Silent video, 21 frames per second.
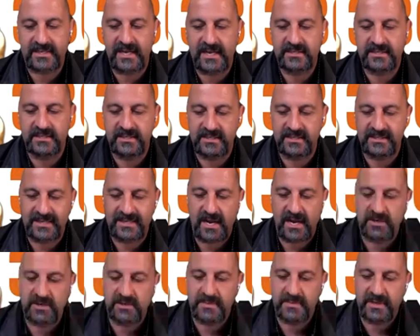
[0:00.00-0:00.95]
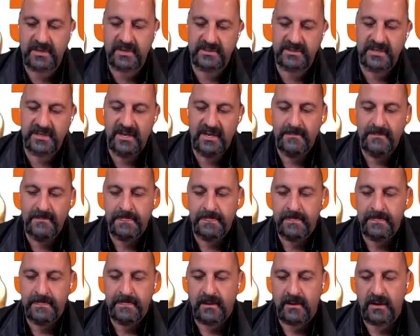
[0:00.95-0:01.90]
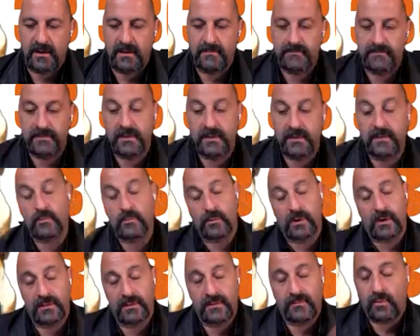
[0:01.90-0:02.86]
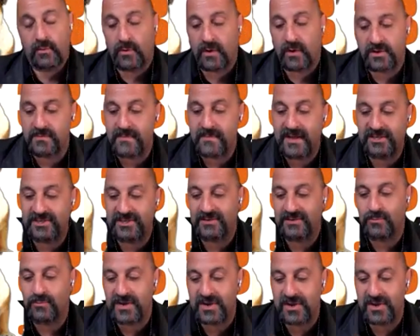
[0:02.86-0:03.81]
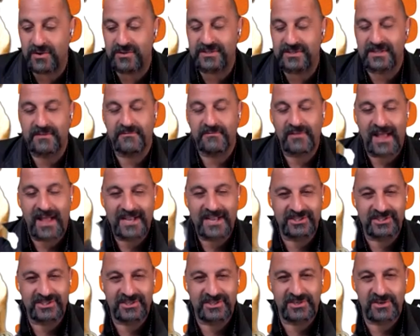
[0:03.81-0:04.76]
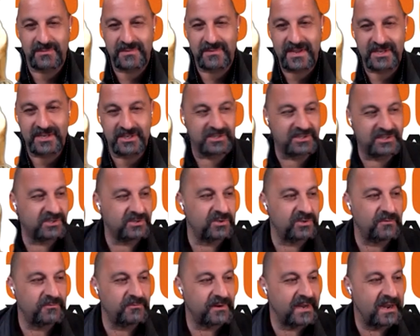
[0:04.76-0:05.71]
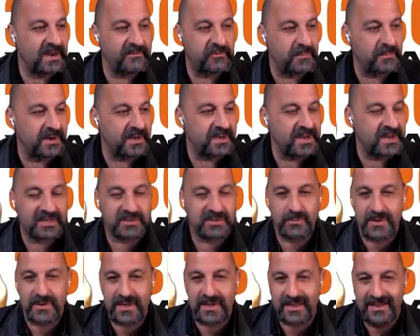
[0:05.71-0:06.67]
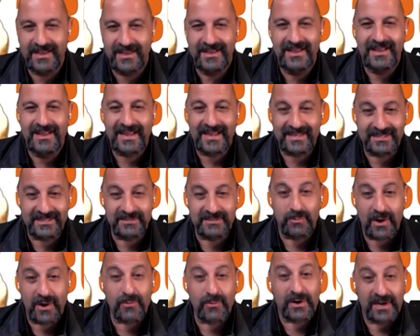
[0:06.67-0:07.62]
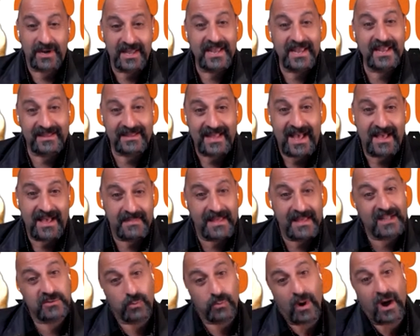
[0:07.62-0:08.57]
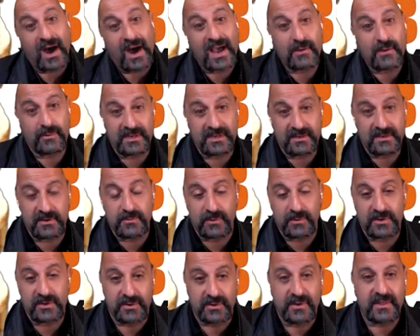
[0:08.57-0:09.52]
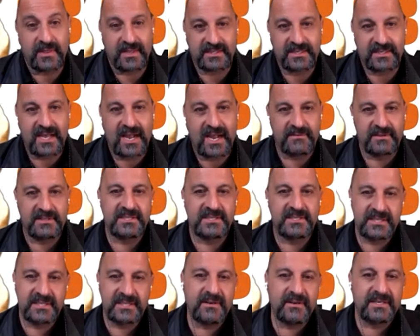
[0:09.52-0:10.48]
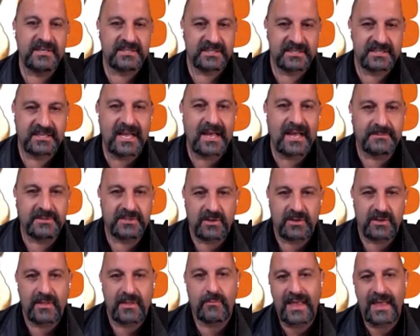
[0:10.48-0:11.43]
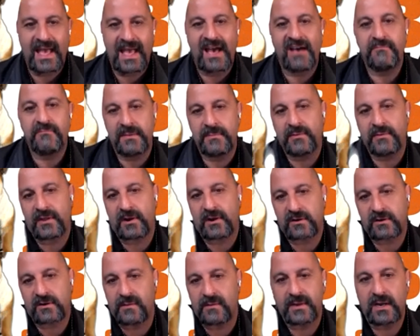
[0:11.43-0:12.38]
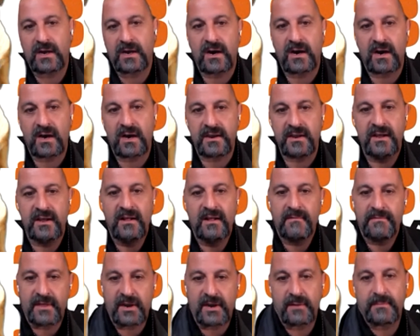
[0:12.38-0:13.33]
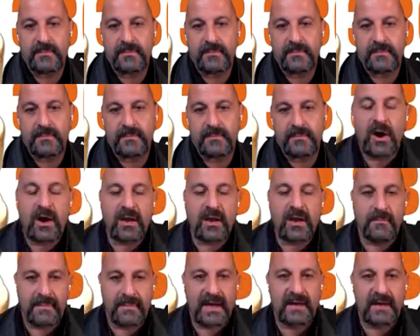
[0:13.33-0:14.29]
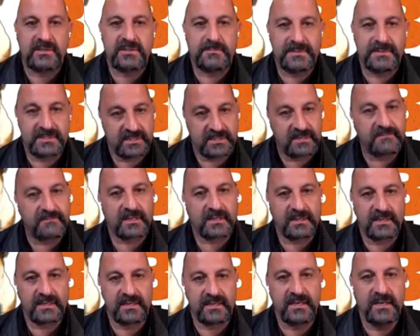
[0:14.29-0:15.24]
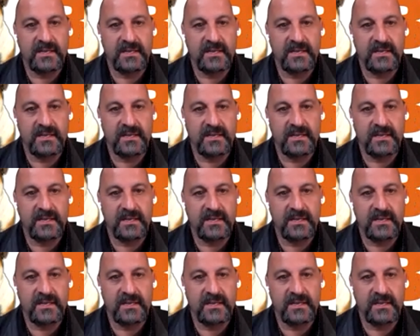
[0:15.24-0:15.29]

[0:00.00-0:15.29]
and designers, because number one, you mentioned windows and the flashings and terminations. So don't forget, everybody, next week is where we're going to hit that. And that's why we're doing this kind of in serious steps, so that we have people that are coming on that are beginning to talk about specifically